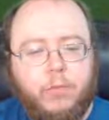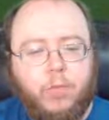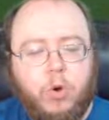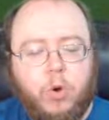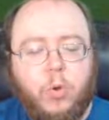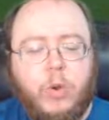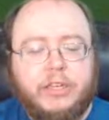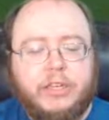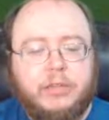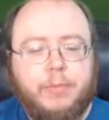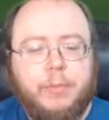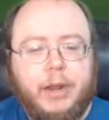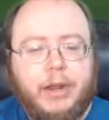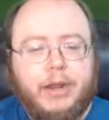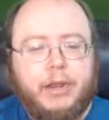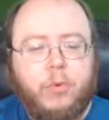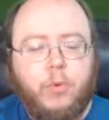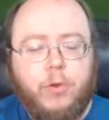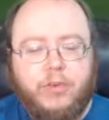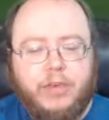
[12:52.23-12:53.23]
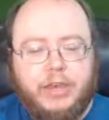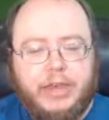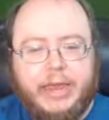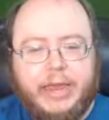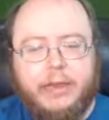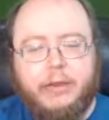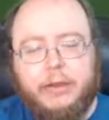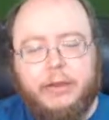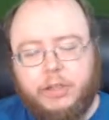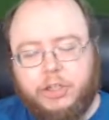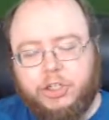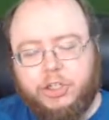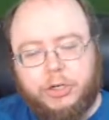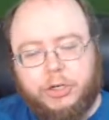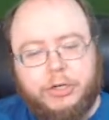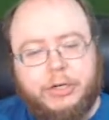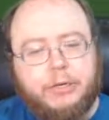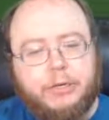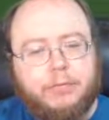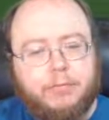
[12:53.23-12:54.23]
request body with a get. You
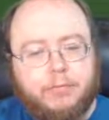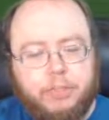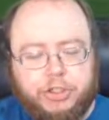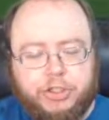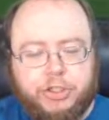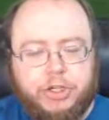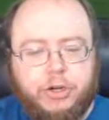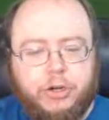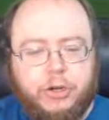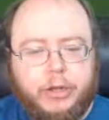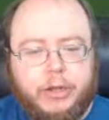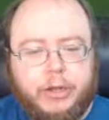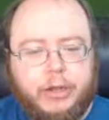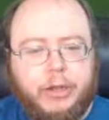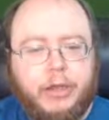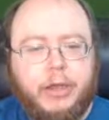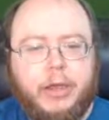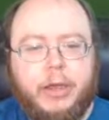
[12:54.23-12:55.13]
shouldn't, but you could.